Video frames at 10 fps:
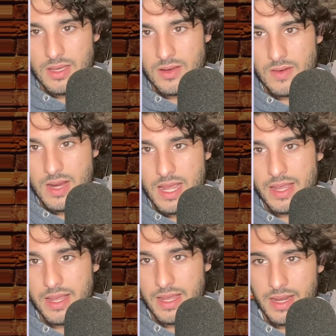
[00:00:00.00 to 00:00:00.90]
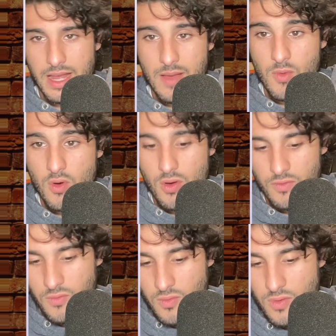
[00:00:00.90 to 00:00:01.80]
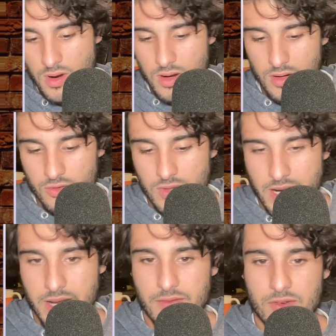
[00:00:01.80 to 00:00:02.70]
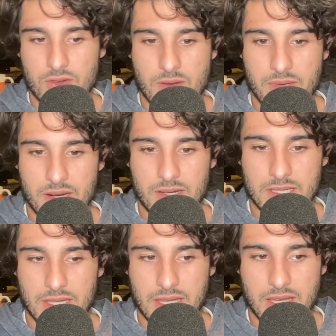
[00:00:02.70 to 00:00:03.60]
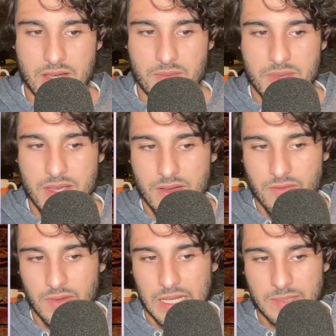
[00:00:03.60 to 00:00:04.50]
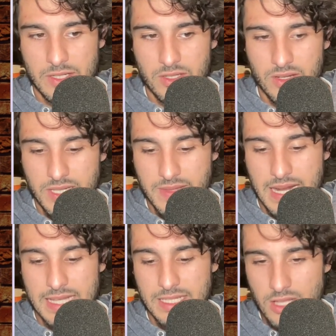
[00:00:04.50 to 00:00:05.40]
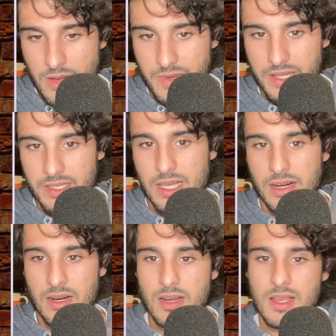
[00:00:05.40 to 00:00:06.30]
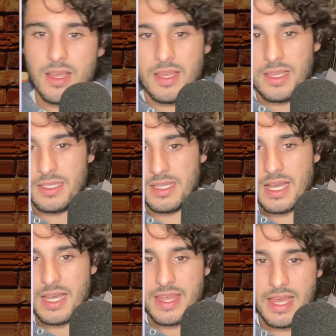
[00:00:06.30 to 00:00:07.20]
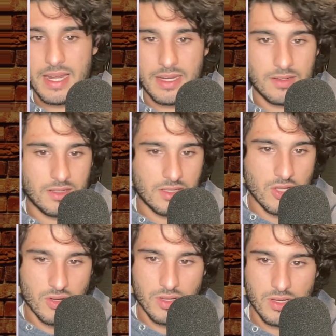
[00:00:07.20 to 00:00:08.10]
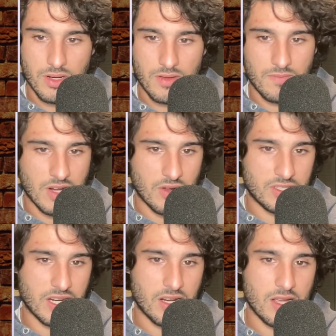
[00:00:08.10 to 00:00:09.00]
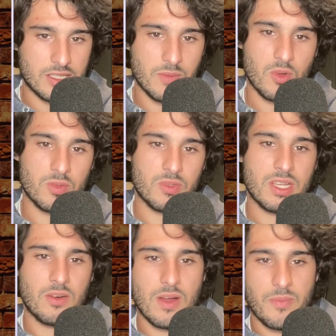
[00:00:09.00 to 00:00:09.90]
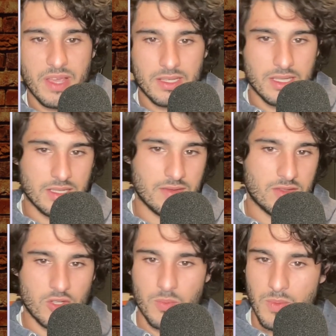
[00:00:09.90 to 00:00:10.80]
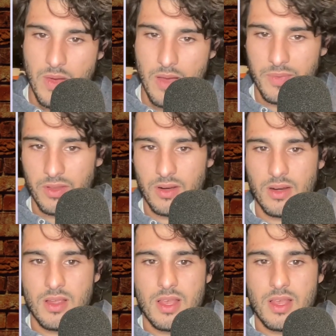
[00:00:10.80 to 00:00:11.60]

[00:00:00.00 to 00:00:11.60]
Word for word: all right? And I'm all for trading for Drummond because I think he could be, especially on a team that has a dominant center, he's a guy that you could, you know, it's gonna cost you multiple second-round picks. He's super popular,